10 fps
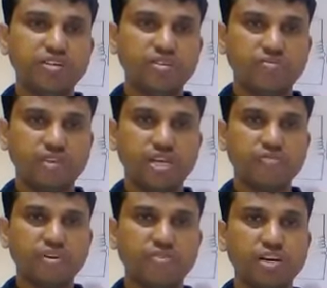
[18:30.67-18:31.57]
it will flicker
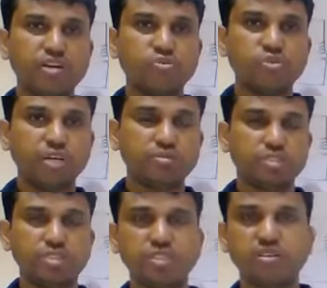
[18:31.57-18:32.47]
for 1 or 2
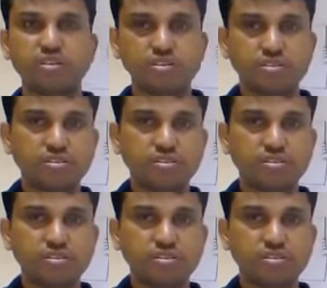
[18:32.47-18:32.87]
times. Is it not?